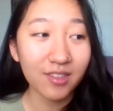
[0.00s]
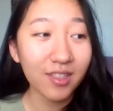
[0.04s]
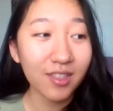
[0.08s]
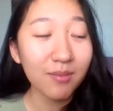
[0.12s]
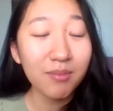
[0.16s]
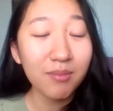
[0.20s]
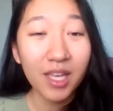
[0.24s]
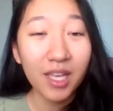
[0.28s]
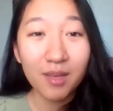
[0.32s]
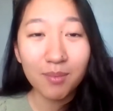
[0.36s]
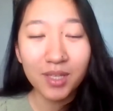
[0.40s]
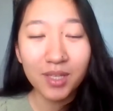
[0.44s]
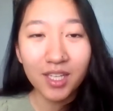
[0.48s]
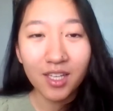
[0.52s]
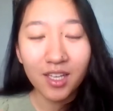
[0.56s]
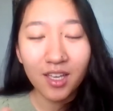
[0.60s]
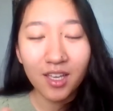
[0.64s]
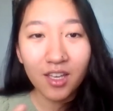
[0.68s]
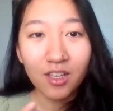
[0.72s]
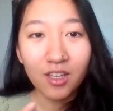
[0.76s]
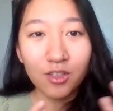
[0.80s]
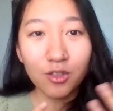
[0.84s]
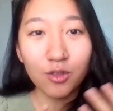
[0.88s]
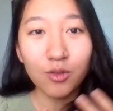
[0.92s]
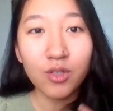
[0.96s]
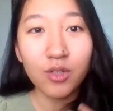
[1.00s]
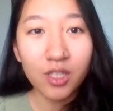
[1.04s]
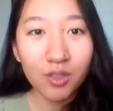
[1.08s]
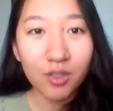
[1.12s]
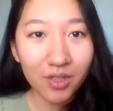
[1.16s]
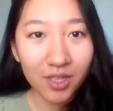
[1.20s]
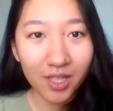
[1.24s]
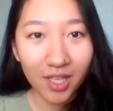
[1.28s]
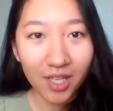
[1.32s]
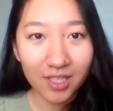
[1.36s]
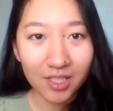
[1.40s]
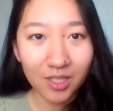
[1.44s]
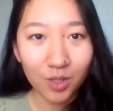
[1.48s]
And then maybe you can
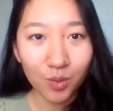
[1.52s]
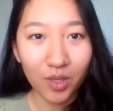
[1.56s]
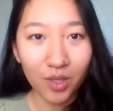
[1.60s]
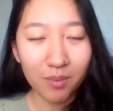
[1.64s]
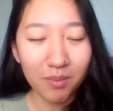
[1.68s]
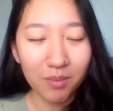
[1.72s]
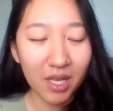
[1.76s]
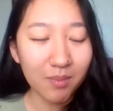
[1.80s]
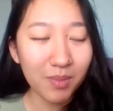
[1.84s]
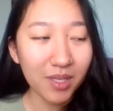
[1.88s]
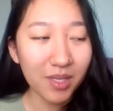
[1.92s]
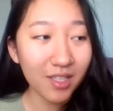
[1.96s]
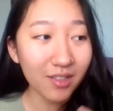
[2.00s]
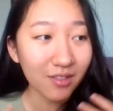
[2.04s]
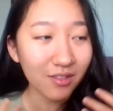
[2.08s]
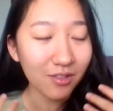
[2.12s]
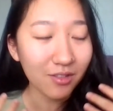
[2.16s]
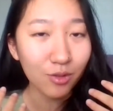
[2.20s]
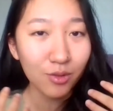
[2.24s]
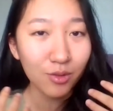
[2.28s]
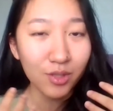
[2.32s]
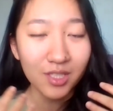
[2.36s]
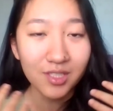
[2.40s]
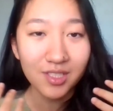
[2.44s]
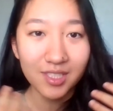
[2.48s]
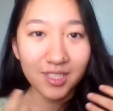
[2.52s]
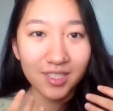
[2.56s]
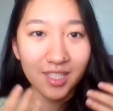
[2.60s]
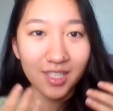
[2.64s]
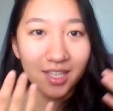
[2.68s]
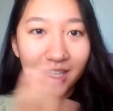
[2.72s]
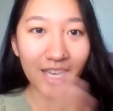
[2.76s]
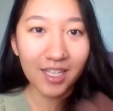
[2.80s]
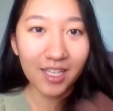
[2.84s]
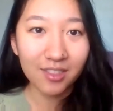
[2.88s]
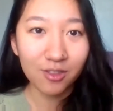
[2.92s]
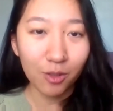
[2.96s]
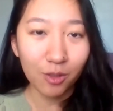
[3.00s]
relate to it. Maybe you can
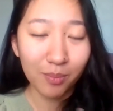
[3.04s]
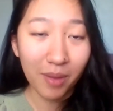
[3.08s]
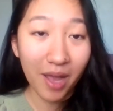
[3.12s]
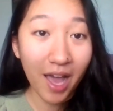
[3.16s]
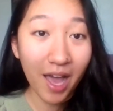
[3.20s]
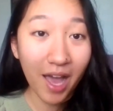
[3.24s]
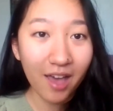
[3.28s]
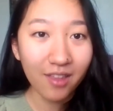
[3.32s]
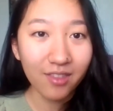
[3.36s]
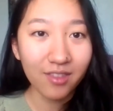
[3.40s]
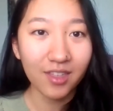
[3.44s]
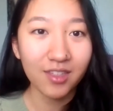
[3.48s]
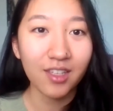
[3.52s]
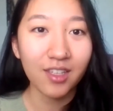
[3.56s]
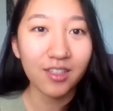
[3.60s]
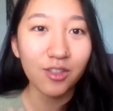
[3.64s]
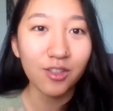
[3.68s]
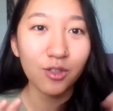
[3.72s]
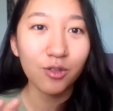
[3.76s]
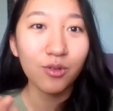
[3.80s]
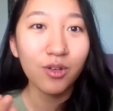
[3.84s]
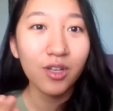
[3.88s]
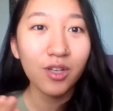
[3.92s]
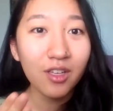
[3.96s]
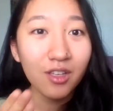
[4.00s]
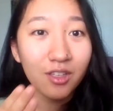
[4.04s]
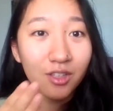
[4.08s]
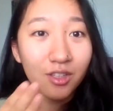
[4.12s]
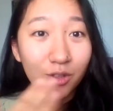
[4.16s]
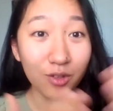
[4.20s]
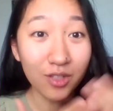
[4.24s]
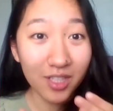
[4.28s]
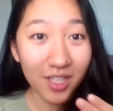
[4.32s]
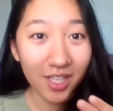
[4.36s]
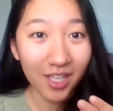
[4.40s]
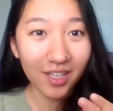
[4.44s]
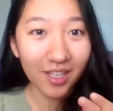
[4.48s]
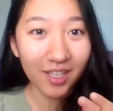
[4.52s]
decide that's your path, and then you
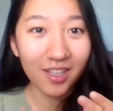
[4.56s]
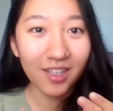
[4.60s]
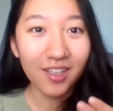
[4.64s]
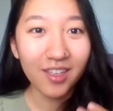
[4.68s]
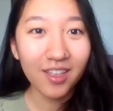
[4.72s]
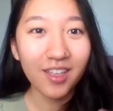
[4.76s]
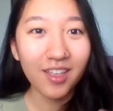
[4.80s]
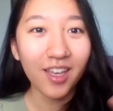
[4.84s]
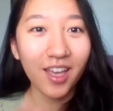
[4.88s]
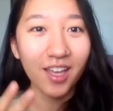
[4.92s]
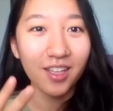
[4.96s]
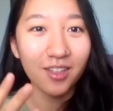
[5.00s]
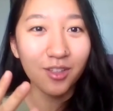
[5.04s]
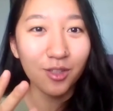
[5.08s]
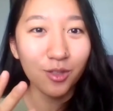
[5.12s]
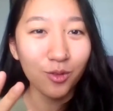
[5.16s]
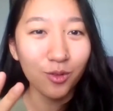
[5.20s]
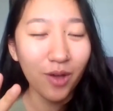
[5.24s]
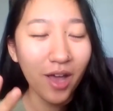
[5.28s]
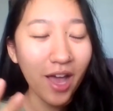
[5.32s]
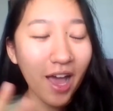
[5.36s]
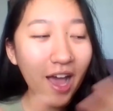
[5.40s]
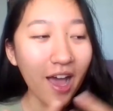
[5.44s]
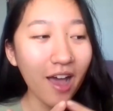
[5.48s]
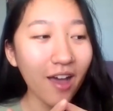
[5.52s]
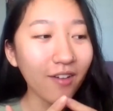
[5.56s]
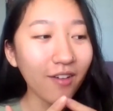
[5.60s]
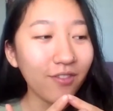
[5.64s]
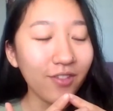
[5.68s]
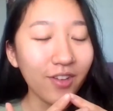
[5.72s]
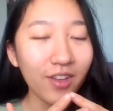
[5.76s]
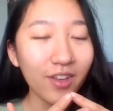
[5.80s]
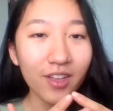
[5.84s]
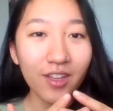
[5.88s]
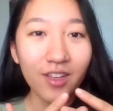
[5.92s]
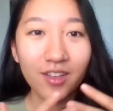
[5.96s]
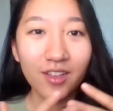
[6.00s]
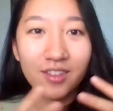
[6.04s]
click and you have
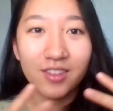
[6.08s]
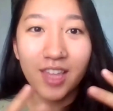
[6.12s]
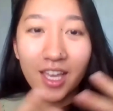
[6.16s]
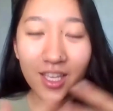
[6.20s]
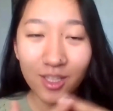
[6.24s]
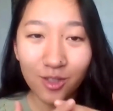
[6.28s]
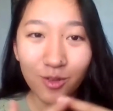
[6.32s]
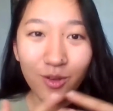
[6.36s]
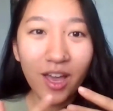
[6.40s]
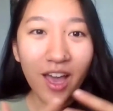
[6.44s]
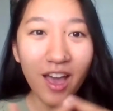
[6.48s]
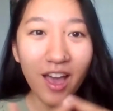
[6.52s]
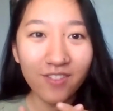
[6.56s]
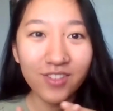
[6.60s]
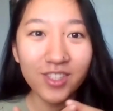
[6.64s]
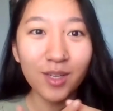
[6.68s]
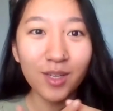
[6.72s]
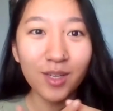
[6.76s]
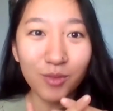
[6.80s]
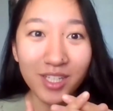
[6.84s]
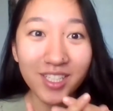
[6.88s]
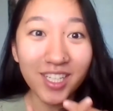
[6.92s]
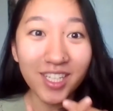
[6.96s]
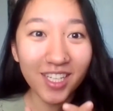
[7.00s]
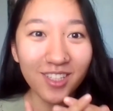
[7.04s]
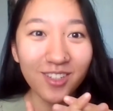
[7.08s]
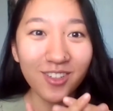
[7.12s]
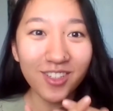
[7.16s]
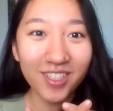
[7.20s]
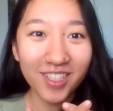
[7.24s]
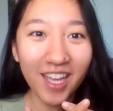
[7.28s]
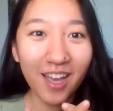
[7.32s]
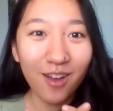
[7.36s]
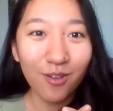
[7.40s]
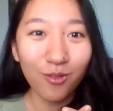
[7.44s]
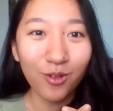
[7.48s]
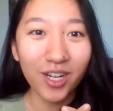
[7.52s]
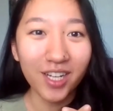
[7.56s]
then you have someone in your
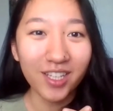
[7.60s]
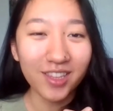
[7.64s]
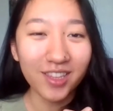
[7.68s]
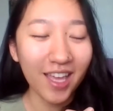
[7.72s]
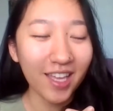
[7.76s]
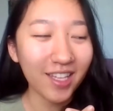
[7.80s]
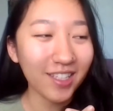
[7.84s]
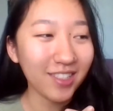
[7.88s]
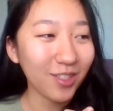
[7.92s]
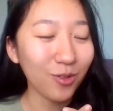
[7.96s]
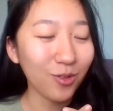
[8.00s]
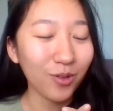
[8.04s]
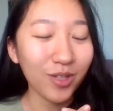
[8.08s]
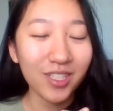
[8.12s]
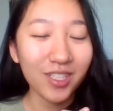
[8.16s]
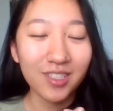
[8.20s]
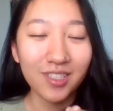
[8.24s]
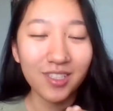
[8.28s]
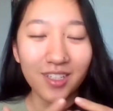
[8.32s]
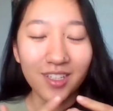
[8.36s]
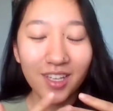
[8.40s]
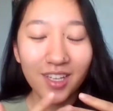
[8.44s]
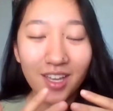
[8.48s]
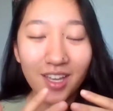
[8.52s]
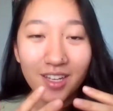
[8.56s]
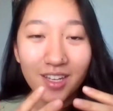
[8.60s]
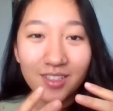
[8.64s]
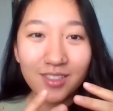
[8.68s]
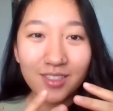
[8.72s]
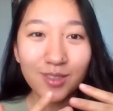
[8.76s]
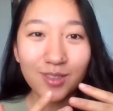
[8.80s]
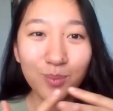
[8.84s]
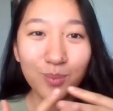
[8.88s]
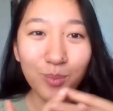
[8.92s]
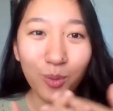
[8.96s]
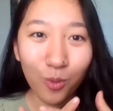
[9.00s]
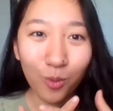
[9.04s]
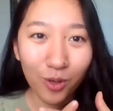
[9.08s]
network that is going to
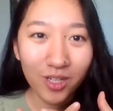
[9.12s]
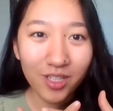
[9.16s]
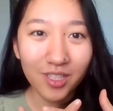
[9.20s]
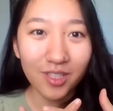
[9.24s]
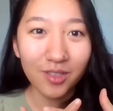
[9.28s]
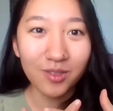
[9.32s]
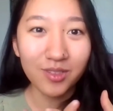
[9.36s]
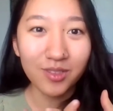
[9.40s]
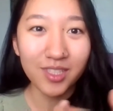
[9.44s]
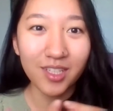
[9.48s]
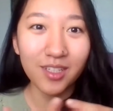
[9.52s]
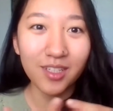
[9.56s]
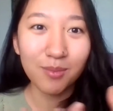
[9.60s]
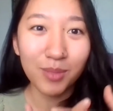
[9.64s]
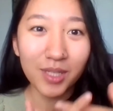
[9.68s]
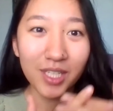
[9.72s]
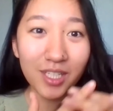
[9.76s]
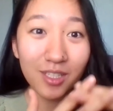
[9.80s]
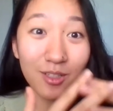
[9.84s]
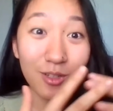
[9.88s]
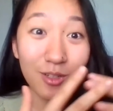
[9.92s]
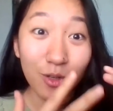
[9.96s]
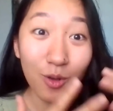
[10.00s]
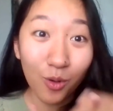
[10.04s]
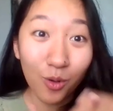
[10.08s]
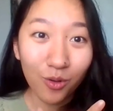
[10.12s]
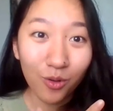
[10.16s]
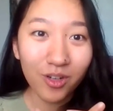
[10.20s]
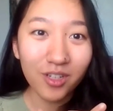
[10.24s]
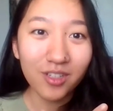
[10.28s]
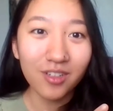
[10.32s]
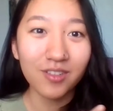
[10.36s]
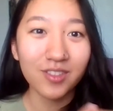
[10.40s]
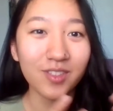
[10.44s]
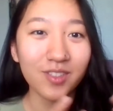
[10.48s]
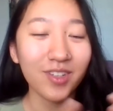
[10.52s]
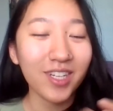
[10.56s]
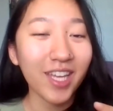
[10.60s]
support you. It's going to be in your
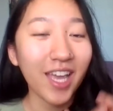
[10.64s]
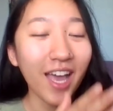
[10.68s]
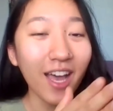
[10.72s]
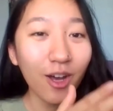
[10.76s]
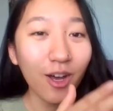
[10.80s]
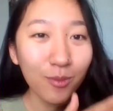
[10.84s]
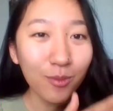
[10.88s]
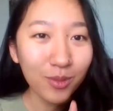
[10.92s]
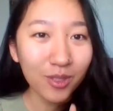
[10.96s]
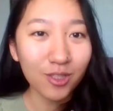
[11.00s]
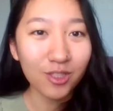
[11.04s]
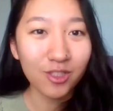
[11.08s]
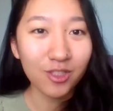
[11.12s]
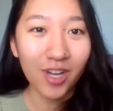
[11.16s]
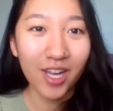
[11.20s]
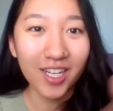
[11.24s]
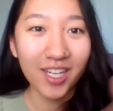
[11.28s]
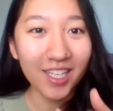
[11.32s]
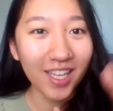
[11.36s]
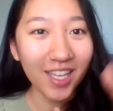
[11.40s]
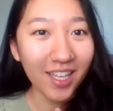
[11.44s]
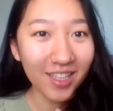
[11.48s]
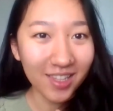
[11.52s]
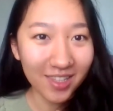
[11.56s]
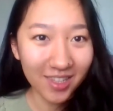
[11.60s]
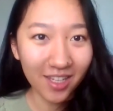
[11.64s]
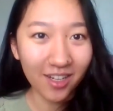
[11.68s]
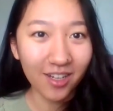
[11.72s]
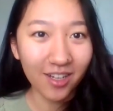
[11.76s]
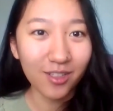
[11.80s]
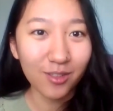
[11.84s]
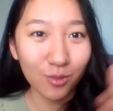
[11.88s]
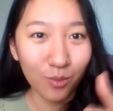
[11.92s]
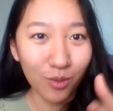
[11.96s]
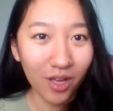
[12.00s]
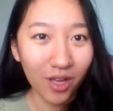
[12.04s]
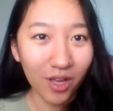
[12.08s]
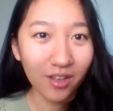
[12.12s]
corner. It's going to help you try to get there
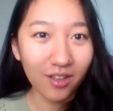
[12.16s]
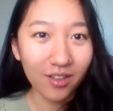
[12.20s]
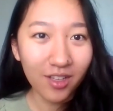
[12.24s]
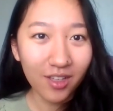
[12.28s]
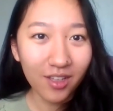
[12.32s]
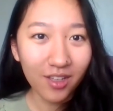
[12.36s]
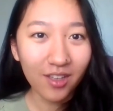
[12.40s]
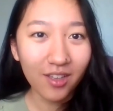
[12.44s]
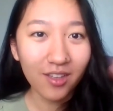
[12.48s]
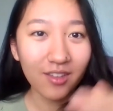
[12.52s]
as well.